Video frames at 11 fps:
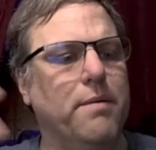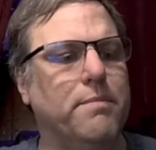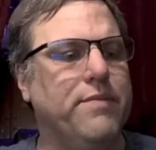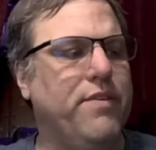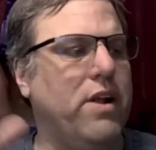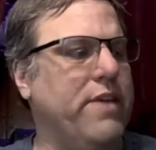
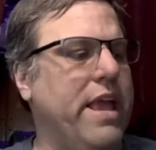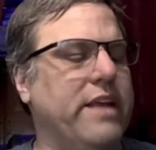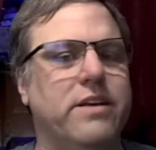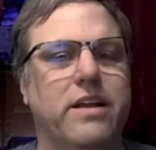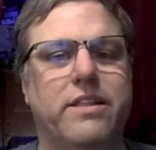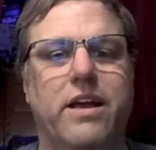But if you don't have
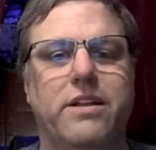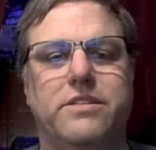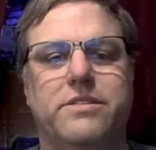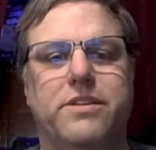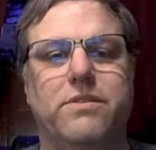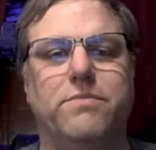keys like that,
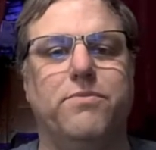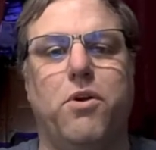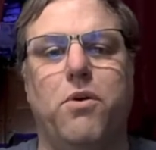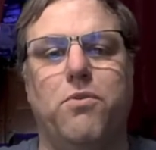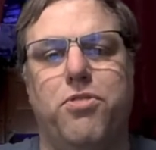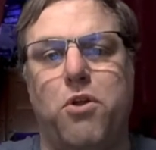just, you know,
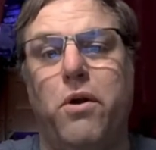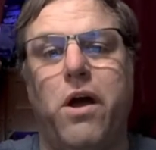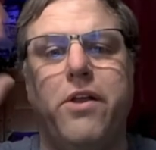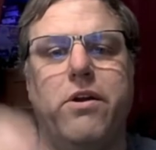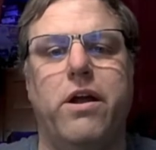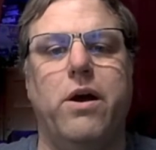throw
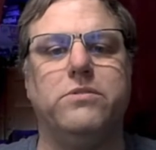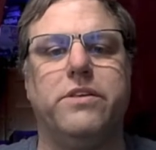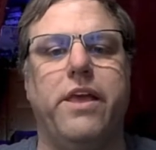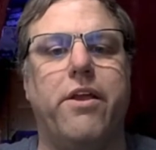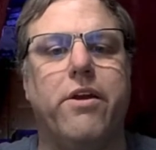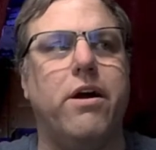down your house
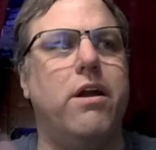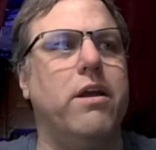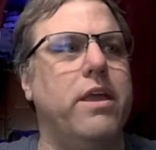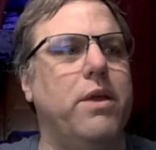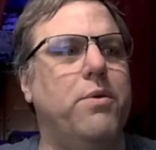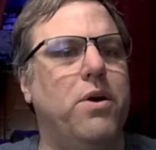key, your car
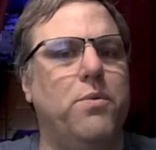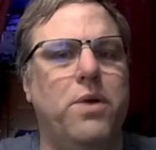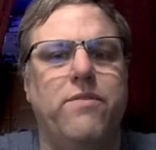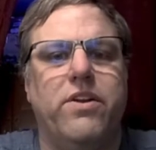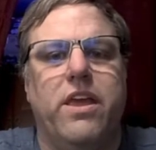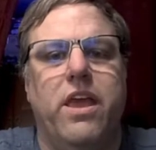key, you know,
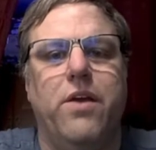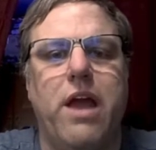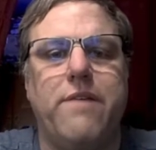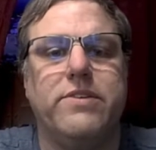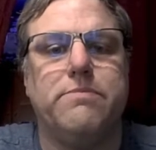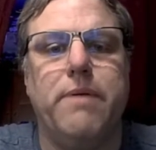whatever key you
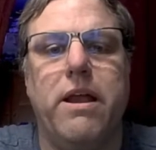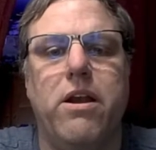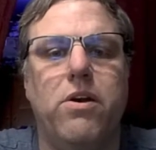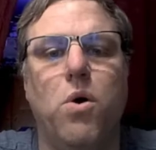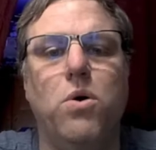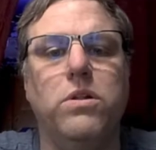have, a
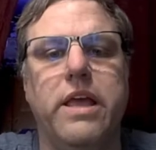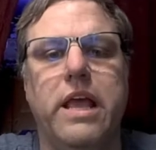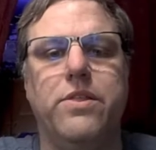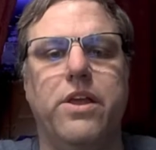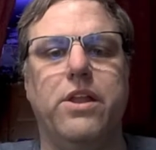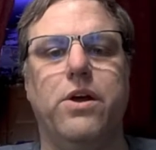spare old
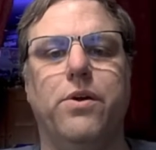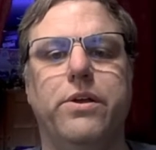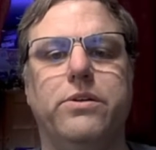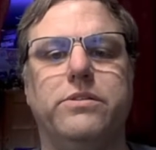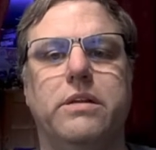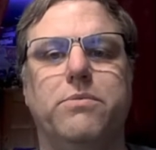key that you don't
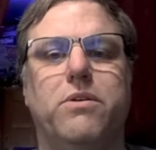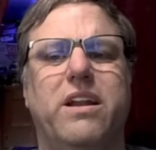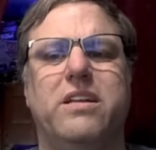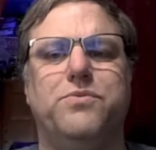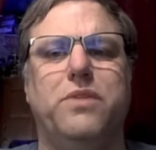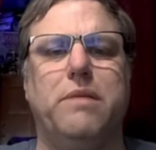use anymore. It
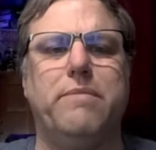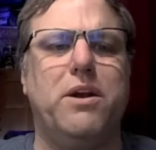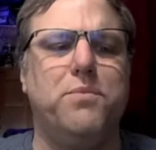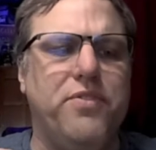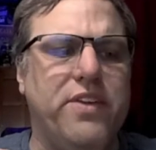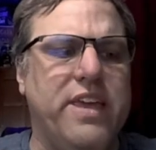doesn't really matter
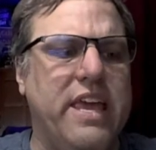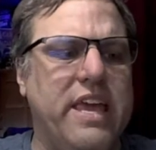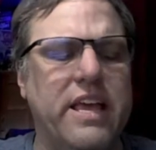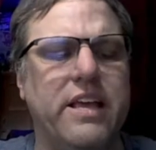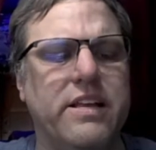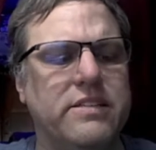what the
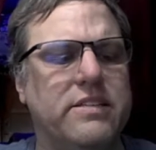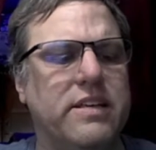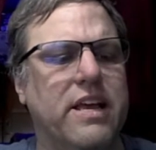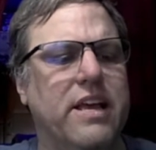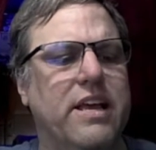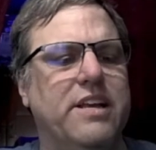key is.
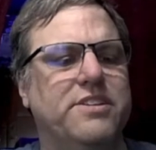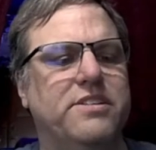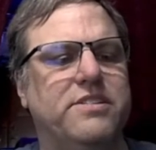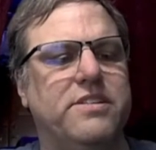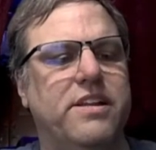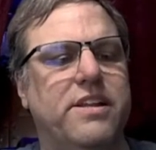It's
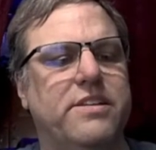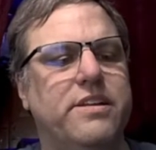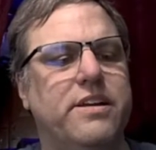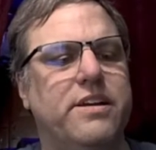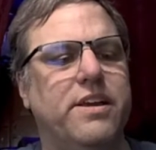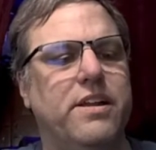just that it,
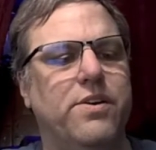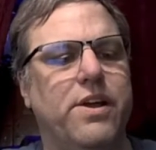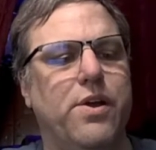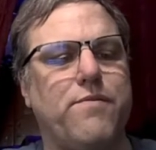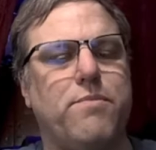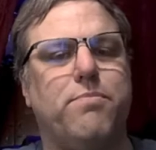you know,
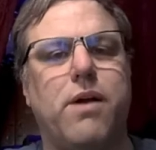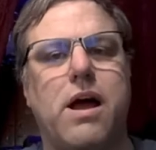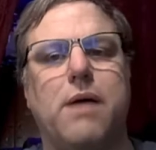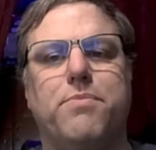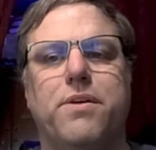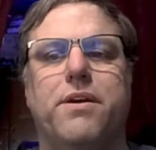you have a
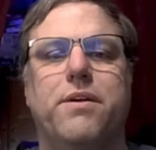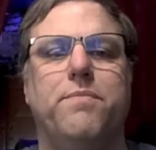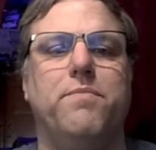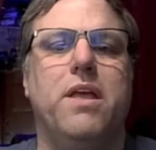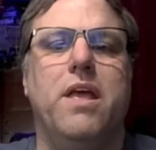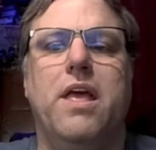prop there
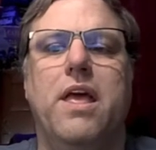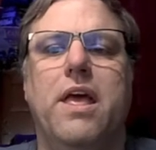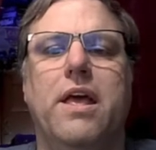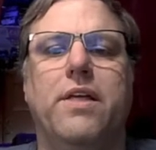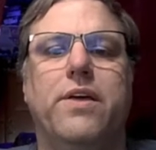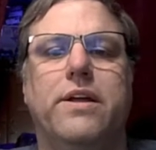
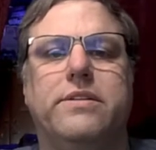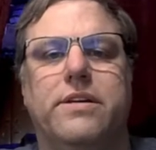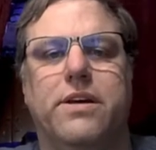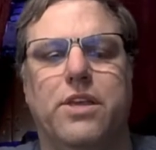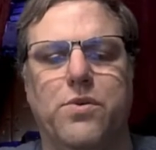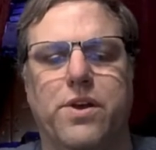that
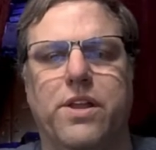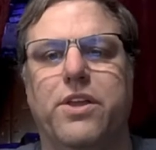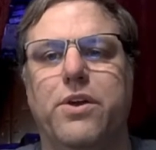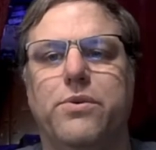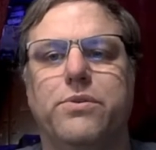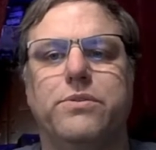you can
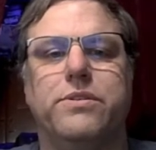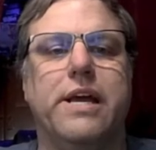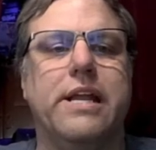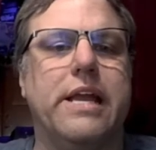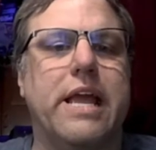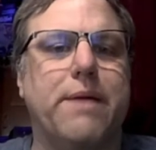use,
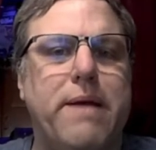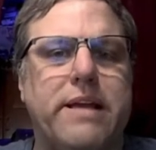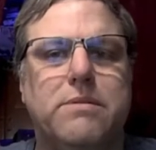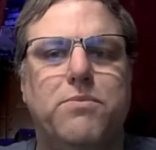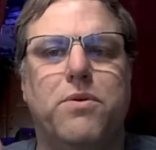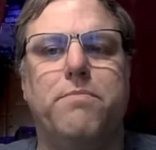and it
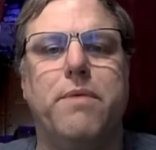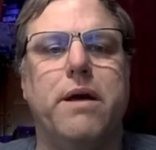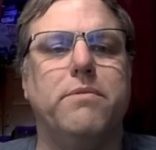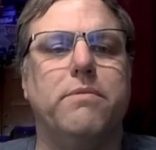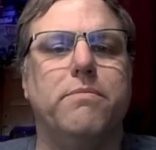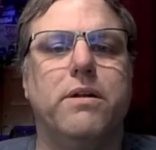makes it more
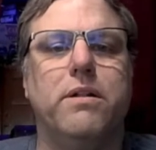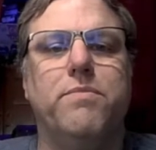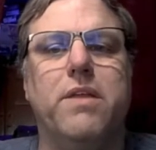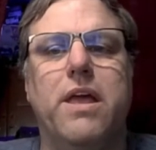memorable.